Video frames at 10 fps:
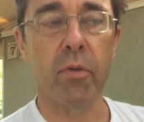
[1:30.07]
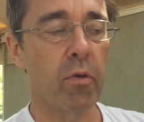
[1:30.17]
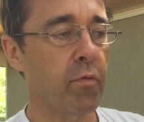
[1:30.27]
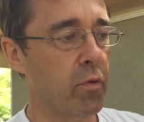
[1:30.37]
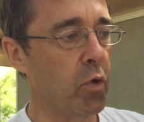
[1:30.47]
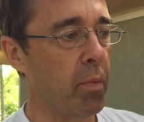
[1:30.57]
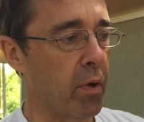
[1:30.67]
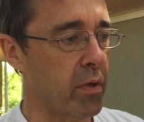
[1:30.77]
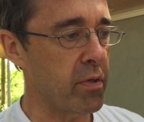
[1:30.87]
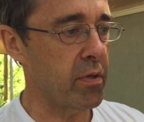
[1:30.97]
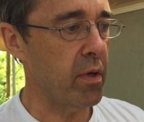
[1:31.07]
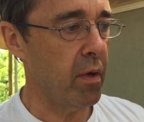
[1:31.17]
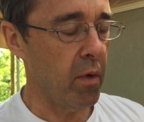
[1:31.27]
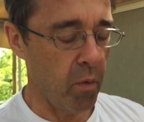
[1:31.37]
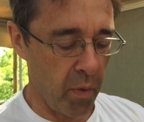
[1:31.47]
of core boxes.
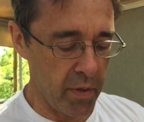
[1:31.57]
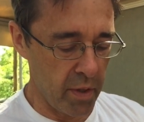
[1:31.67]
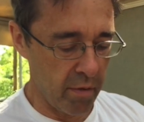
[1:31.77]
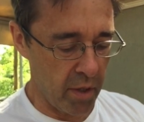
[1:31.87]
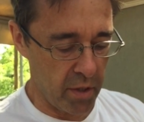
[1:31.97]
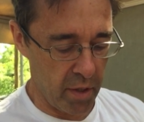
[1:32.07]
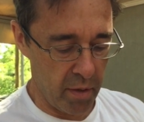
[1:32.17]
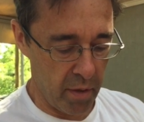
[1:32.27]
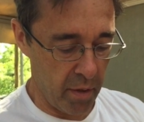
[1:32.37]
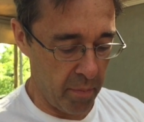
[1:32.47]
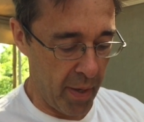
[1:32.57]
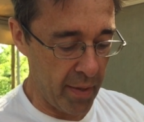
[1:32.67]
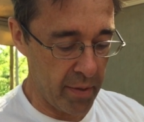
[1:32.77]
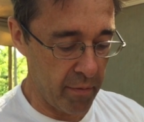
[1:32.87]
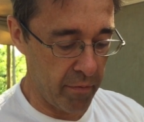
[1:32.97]
Ones that are actually the
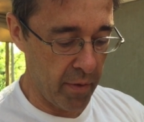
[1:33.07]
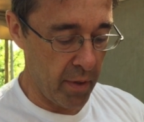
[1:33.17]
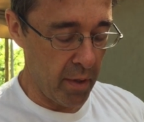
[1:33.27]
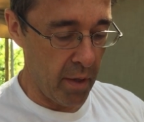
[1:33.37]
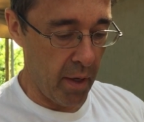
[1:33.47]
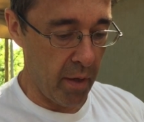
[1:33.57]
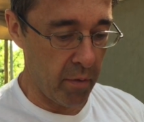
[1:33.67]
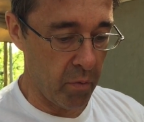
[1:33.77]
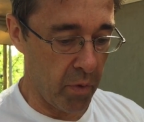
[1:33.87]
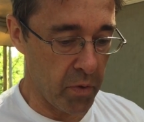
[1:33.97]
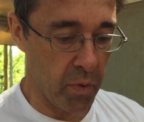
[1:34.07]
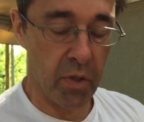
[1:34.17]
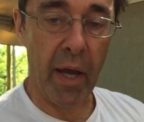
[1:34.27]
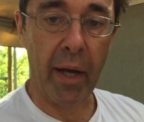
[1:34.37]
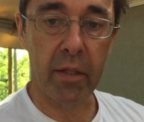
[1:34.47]
passive, and ones
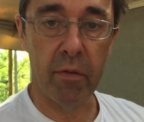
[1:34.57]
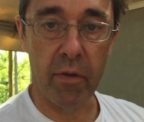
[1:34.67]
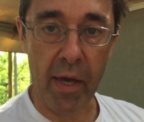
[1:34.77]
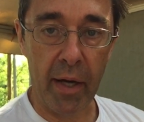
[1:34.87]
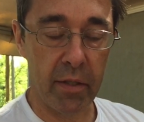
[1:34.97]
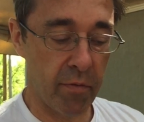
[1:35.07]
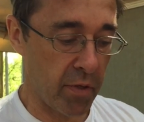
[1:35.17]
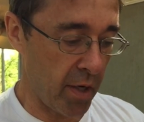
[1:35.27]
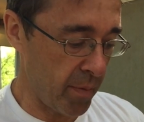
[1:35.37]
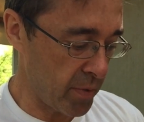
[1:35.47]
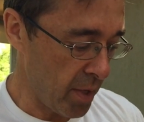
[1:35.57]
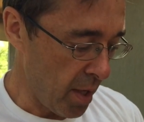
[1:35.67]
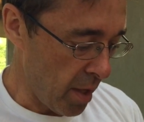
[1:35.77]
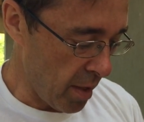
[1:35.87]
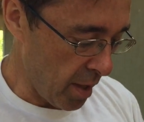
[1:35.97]
which are active. And the active types,
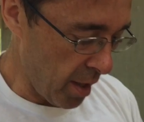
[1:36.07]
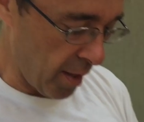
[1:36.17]
they